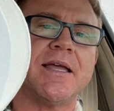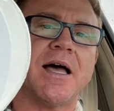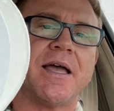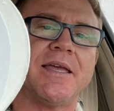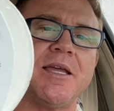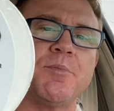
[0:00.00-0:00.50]

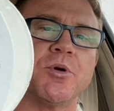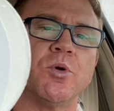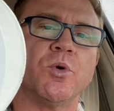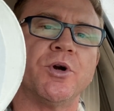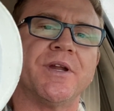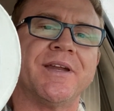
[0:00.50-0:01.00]
a Hebrew
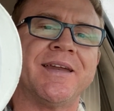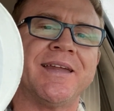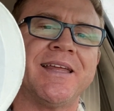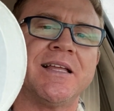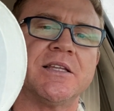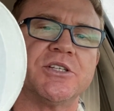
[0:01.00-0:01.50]
word and an
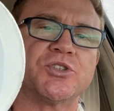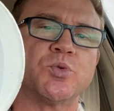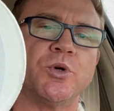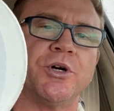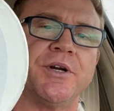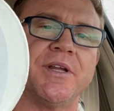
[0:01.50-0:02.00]
English
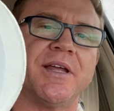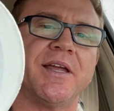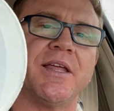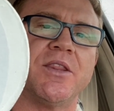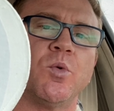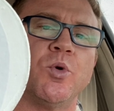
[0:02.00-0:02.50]
word
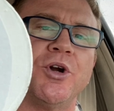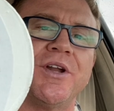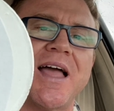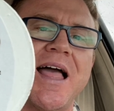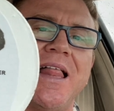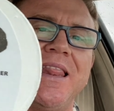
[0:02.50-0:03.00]
in the word
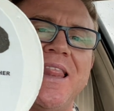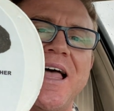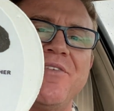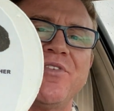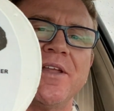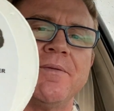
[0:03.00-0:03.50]

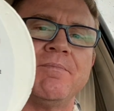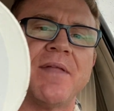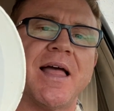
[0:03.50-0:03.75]
11,